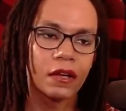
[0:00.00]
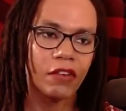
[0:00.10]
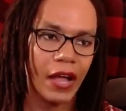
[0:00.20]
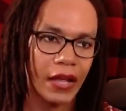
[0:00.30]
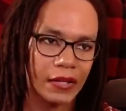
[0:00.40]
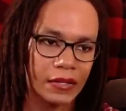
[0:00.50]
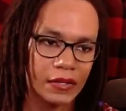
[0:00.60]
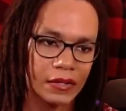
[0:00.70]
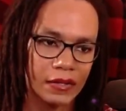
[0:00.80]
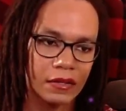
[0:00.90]
Right.
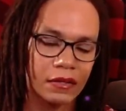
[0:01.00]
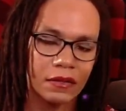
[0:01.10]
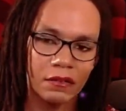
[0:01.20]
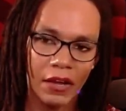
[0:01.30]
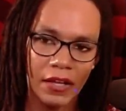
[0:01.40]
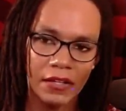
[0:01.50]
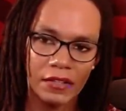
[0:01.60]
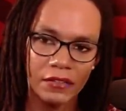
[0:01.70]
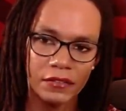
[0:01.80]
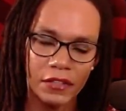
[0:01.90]
Right.
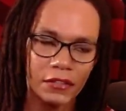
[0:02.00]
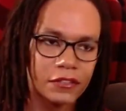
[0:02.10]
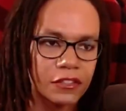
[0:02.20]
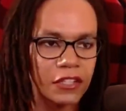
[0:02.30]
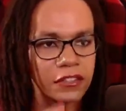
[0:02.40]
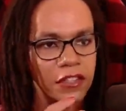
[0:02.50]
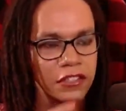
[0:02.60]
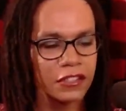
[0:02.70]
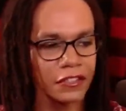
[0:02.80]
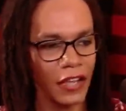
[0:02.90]
Just
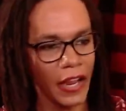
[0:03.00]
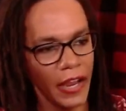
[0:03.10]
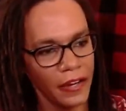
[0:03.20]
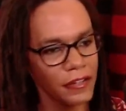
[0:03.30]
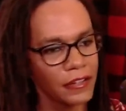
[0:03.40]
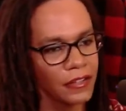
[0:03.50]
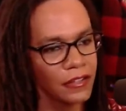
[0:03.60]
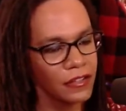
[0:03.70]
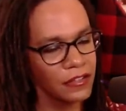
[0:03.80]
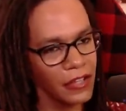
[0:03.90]
a hair.
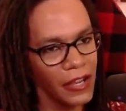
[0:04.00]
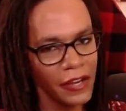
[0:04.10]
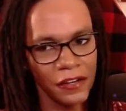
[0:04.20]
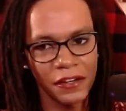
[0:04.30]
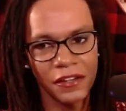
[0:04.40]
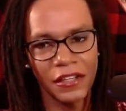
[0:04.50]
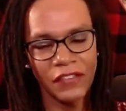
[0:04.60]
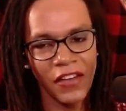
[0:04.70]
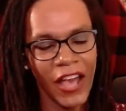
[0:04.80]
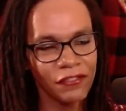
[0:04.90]
Just a hair.
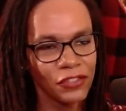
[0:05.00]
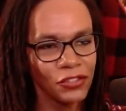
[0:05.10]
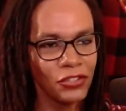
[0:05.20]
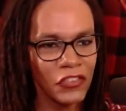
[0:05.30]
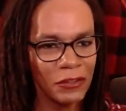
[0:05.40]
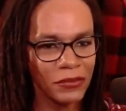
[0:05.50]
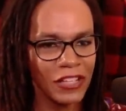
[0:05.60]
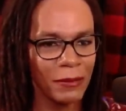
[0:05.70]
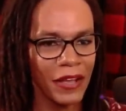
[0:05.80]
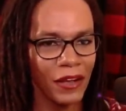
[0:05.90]
If I have to lose
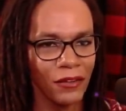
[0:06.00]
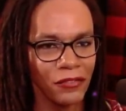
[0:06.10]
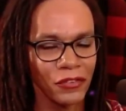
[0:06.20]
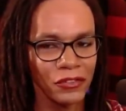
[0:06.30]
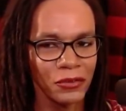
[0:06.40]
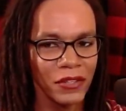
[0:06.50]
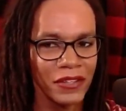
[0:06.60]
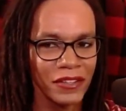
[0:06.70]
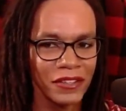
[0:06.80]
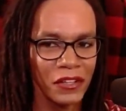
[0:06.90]
50% of my health for
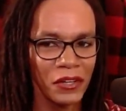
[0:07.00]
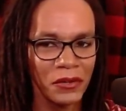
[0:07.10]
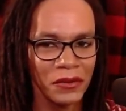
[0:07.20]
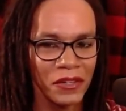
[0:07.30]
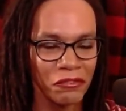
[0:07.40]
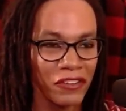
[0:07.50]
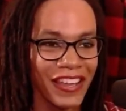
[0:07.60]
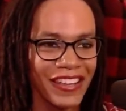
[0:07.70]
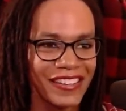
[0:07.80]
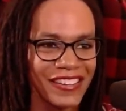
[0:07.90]
doing, a
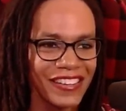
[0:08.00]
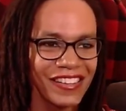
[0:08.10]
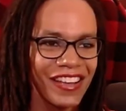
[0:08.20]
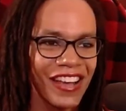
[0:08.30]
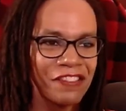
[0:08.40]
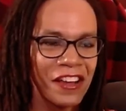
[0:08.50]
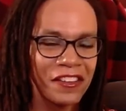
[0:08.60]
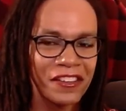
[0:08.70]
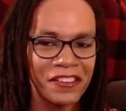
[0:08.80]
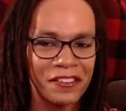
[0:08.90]
read, I'd
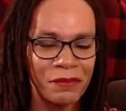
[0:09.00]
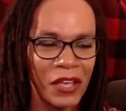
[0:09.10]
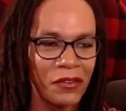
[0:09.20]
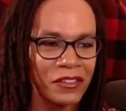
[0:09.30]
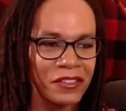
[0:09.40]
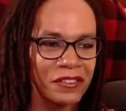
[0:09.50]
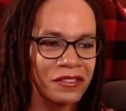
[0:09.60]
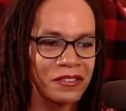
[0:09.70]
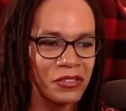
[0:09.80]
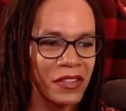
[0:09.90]
rather be able to
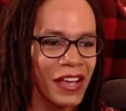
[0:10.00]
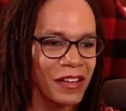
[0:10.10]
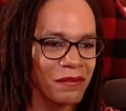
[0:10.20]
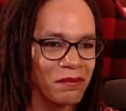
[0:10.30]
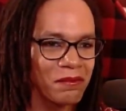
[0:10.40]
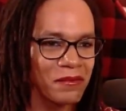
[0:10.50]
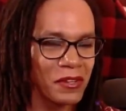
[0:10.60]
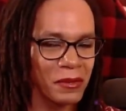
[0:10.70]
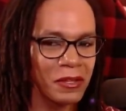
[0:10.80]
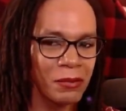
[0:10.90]
do that
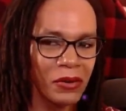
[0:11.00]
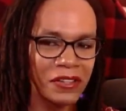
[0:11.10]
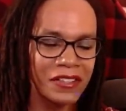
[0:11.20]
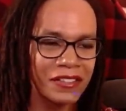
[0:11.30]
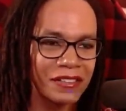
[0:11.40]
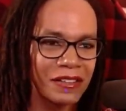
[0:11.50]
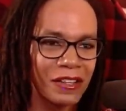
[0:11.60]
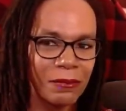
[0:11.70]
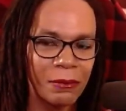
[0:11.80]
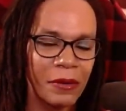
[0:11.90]
to the opponent a
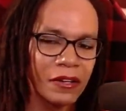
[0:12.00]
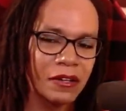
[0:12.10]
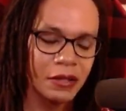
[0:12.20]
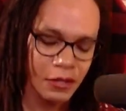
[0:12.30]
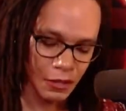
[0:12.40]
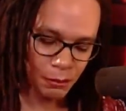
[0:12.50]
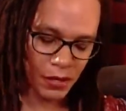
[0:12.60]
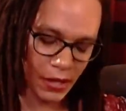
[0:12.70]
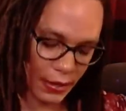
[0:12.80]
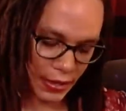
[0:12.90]
little bit better.
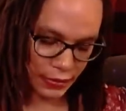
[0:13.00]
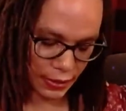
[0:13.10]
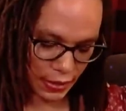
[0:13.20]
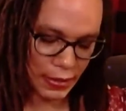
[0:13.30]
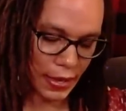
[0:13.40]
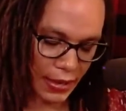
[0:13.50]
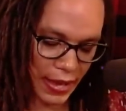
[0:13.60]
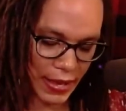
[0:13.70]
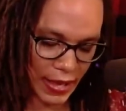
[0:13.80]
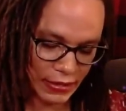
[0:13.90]
But again,
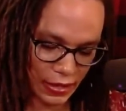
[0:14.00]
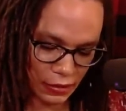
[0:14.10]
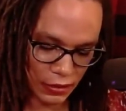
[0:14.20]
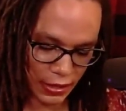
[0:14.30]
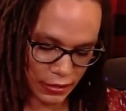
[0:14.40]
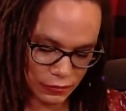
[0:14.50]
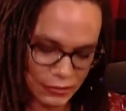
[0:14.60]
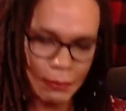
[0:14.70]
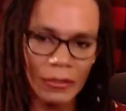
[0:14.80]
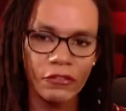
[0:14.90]
I on
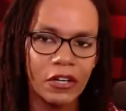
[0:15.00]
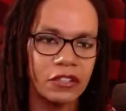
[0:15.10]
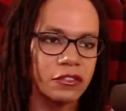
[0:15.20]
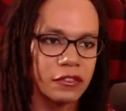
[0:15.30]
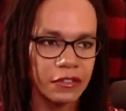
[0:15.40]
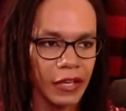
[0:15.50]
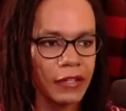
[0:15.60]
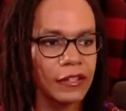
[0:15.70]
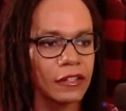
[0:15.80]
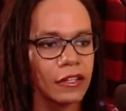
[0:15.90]
some level
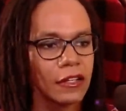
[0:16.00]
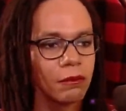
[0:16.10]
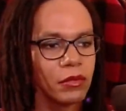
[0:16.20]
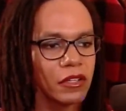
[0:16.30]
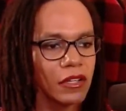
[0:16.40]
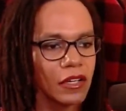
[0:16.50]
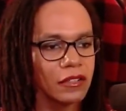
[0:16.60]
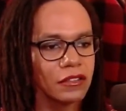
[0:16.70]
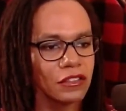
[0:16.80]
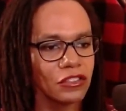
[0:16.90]
understand it
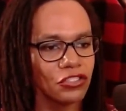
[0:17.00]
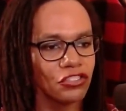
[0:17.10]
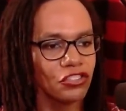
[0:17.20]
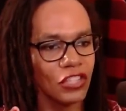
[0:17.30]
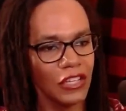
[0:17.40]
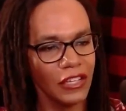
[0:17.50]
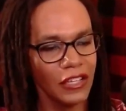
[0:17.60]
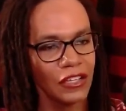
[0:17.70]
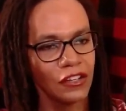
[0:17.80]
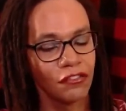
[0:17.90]
because
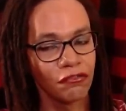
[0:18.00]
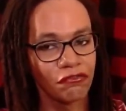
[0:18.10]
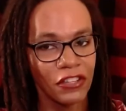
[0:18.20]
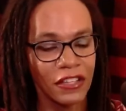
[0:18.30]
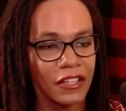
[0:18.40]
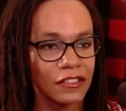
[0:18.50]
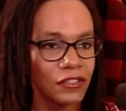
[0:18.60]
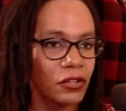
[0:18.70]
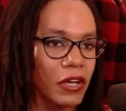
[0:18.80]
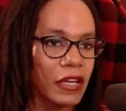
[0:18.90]
she really is
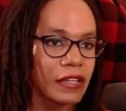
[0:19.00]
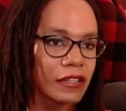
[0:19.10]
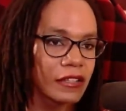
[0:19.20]
annoying.